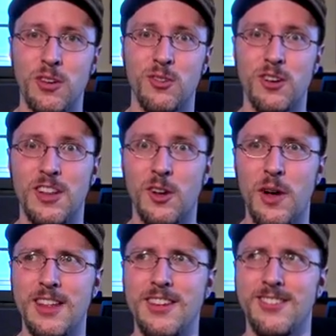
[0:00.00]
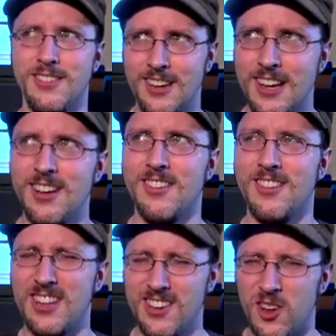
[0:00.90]
It's sort of like, wow, this
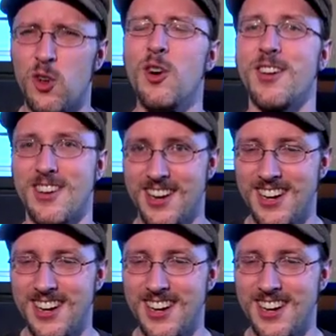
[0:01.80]
kid did good.